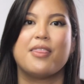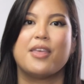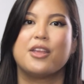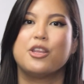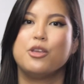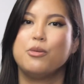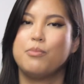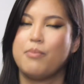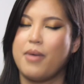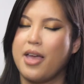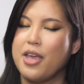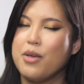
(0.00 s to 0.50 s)

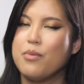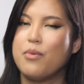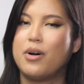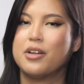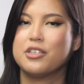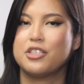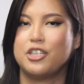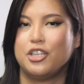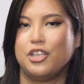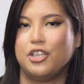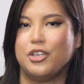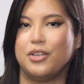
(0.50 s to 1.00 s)
then you may
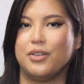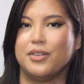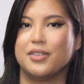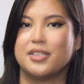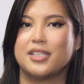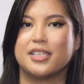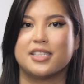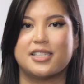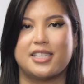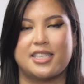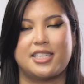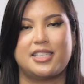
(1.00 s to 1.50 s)
want to
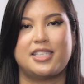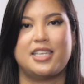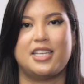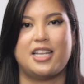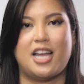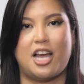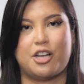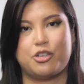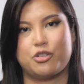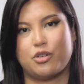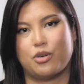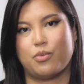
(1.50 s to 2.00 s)
use the
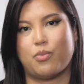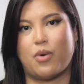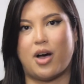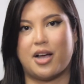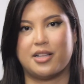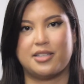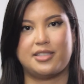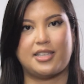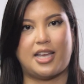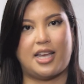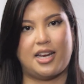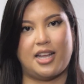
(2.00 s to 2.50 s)
1600
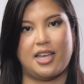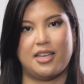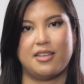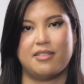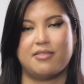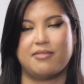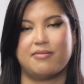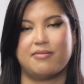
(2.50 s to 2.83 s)
watt setting.